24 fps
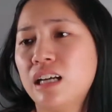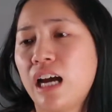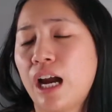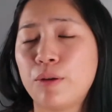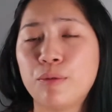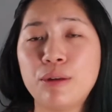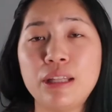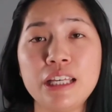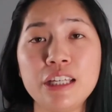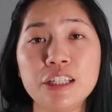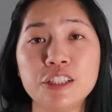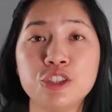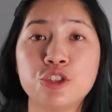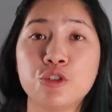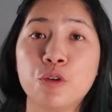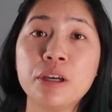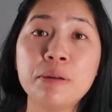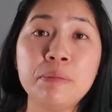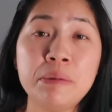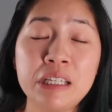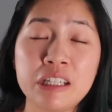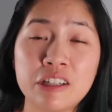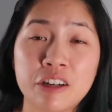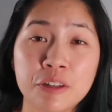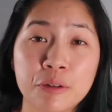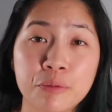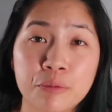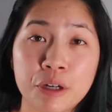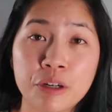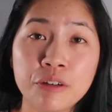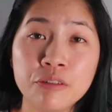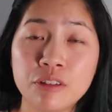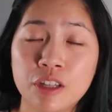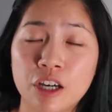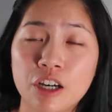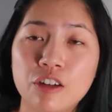I really enjoy being on the
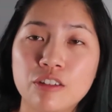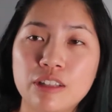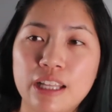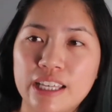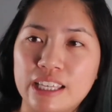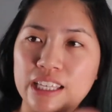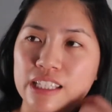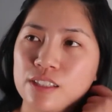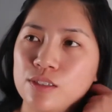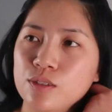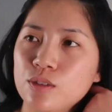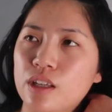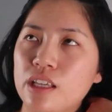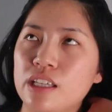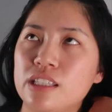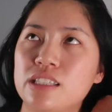road though. Like, I